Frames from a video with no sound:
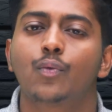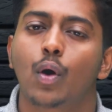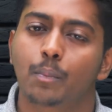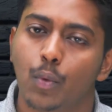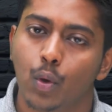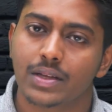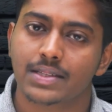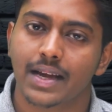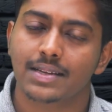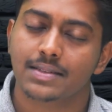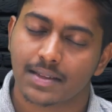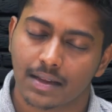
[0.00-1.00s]
for more
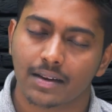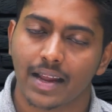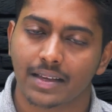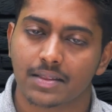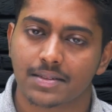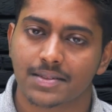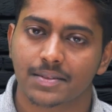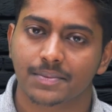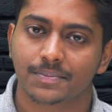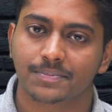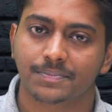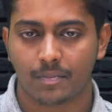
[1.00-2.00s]
insights like this.
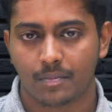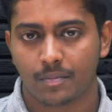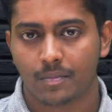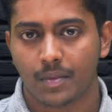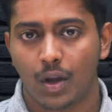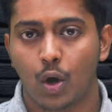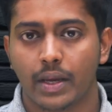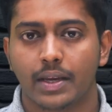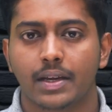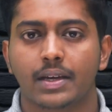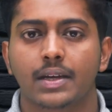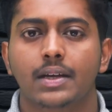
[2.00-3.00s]

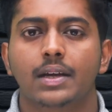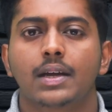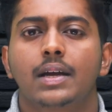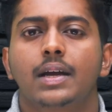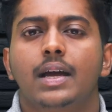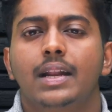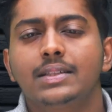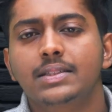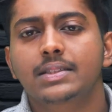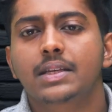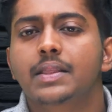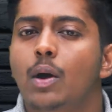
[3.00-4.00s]
Okay,
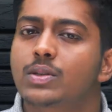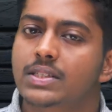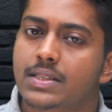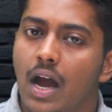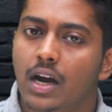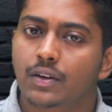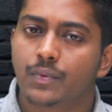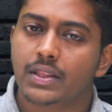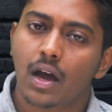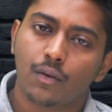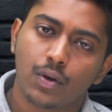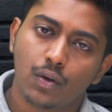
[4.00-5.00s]
let's now start
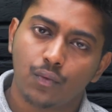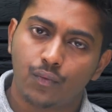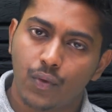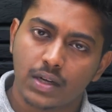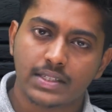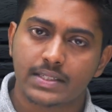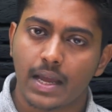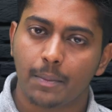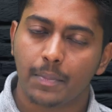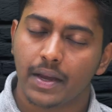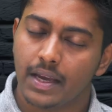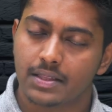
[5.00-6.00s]
with our first
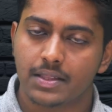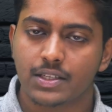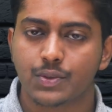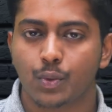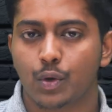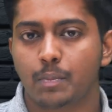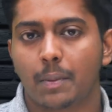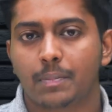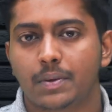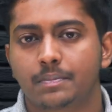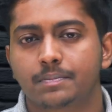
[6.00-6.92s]
step in this roadmap.